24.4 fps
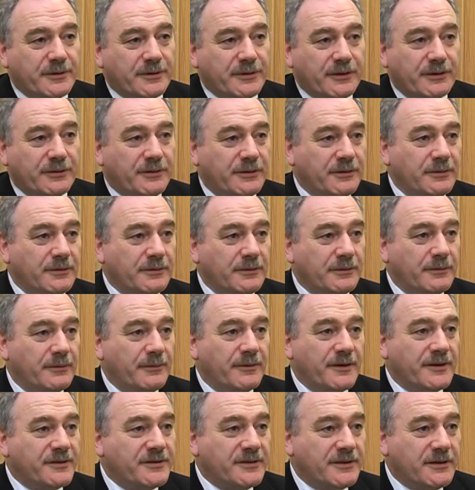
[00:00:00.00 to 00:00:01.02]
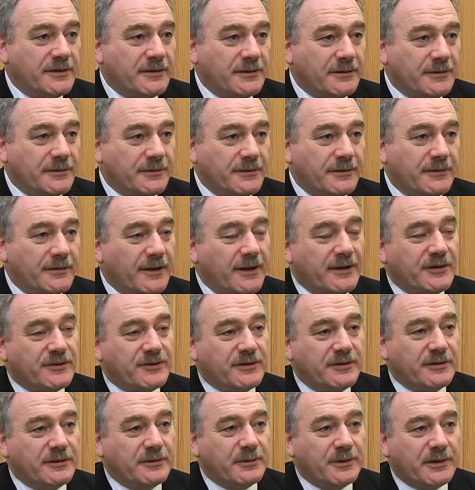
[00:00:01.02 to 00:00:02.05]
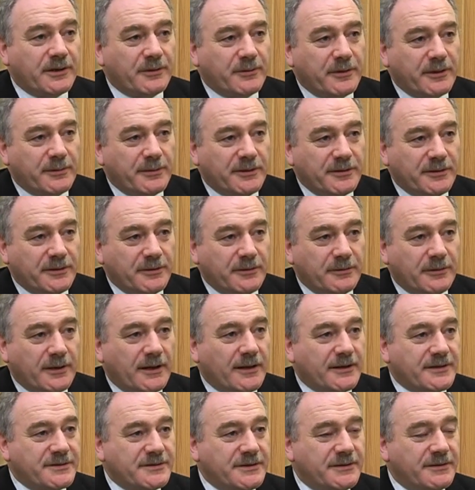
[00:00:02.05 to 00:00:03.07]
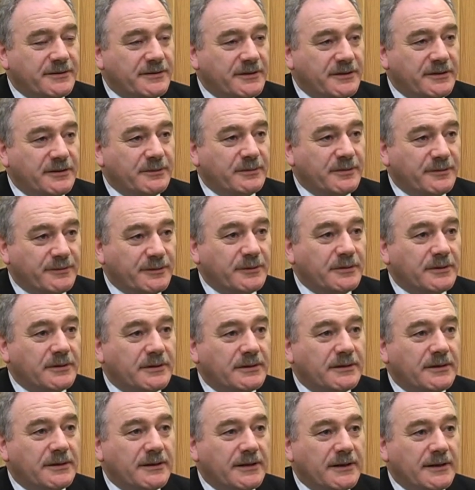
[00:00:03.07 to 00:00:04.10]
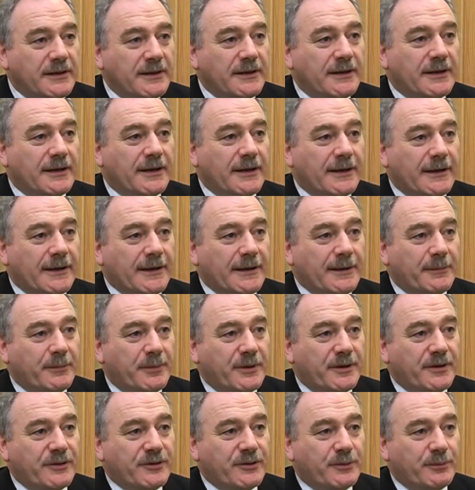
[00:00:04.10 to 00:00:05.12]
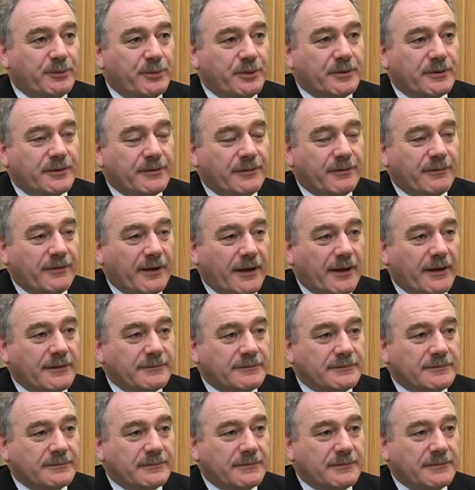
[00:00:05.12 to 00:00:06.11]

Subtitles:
can do this year and next year what they were able to do last year and the year before. But it's important that